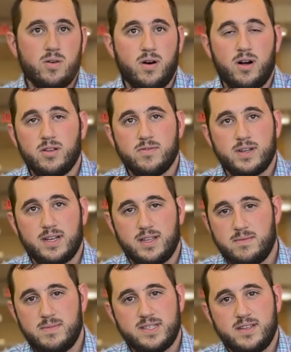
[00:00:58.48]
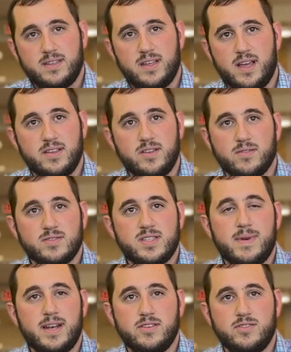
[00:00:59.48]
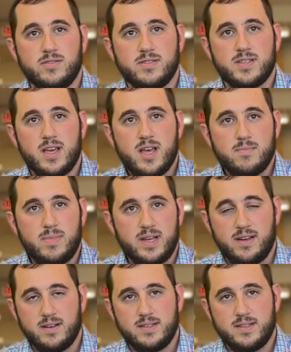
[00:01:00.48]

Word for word: all over Columbus and, and you don't see many Jews. But here in